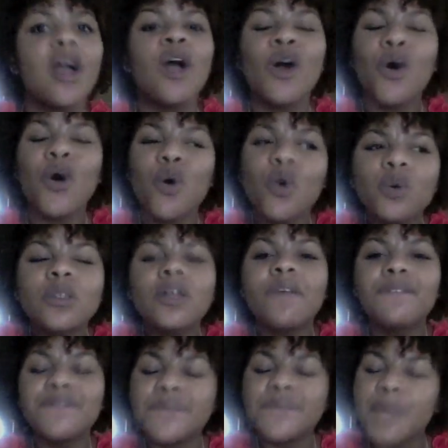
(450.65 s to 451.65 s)
Who
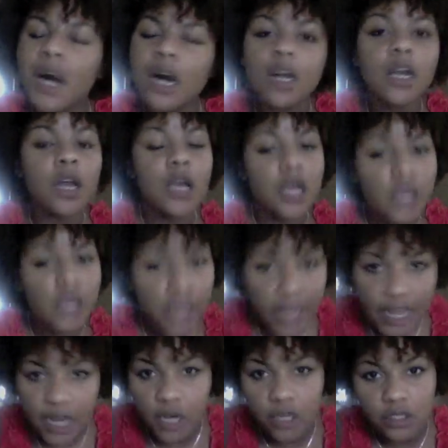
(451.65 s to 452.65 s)
the fuck
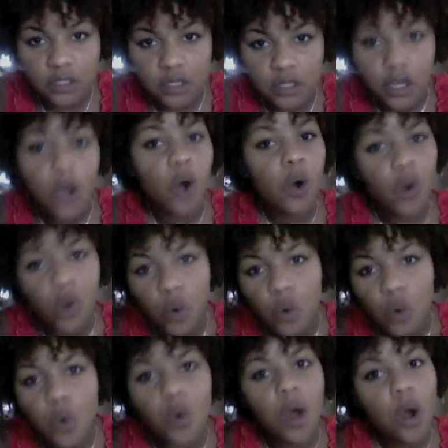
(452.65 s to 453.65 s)
cares?
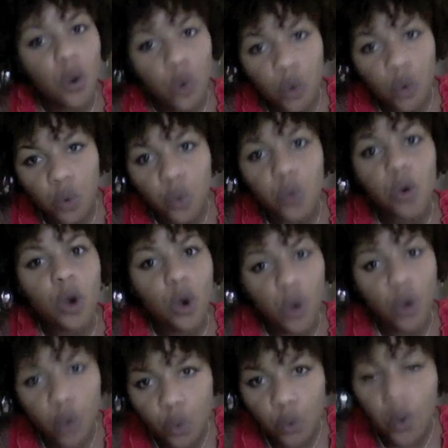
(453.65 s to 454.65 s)
Who?
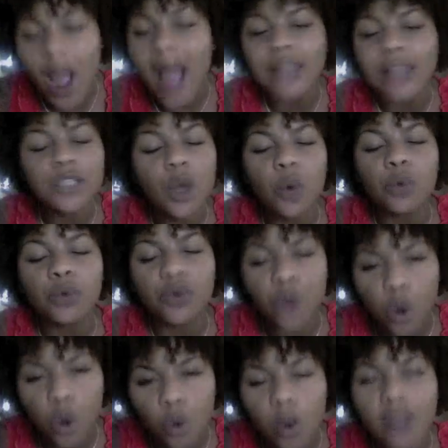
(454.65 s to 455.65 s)
I don't
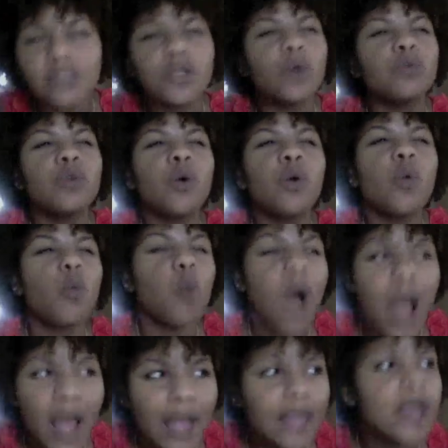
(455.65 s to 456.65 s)
know. I don't know
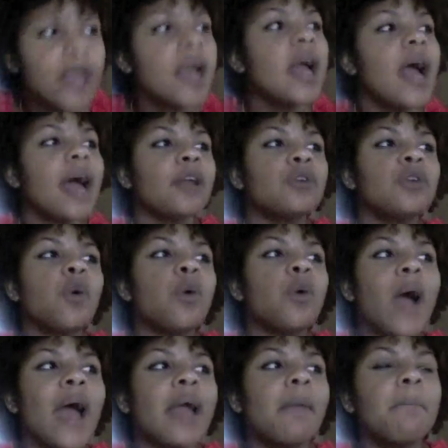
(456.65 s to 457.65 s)
why. I don't know
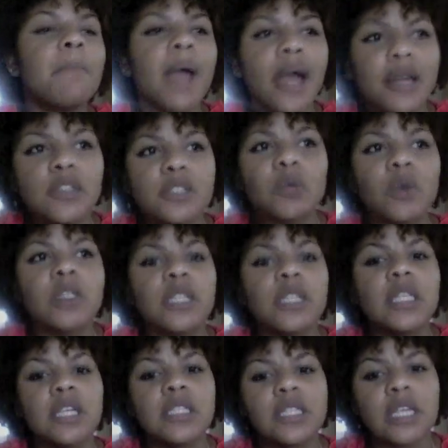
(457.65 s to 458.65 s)
why it matters whether
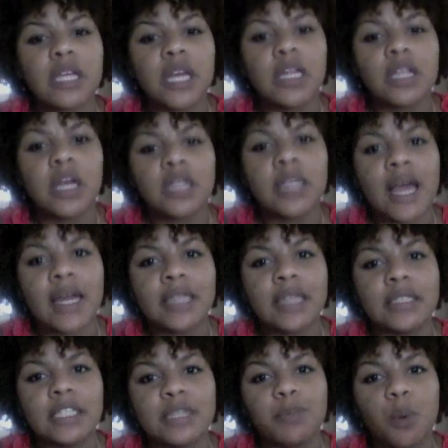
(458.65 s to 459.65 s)
they're together or not
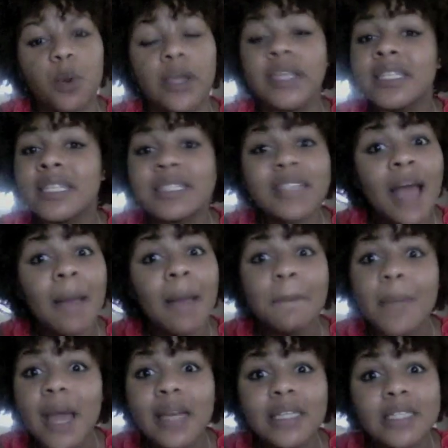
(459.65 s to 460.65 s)
at this point. It does
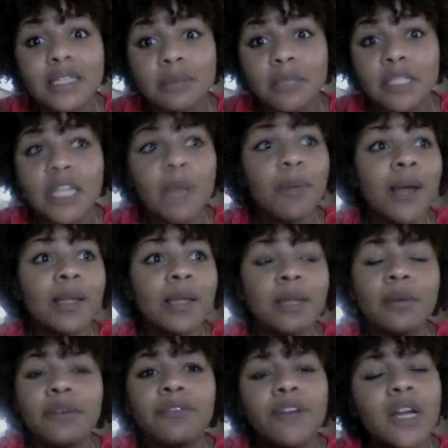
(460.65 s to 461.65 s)
not matter to me. They
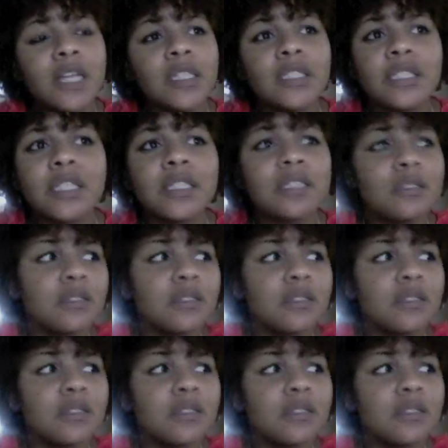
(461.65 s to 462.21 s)
probably been fucking since